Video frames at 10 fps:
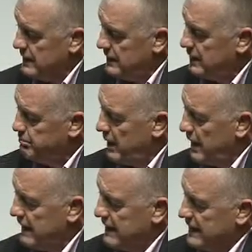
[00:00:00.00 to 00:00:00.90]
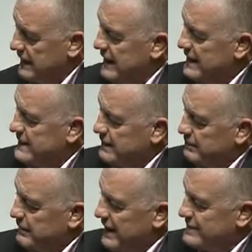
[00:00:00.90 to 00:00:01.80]
click buying and collecting
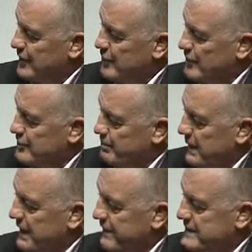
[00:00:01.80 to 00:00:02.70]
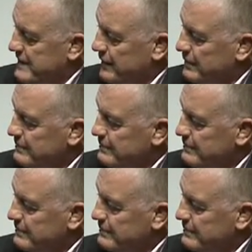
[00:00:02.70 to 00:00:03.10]
as they got to pay at the till.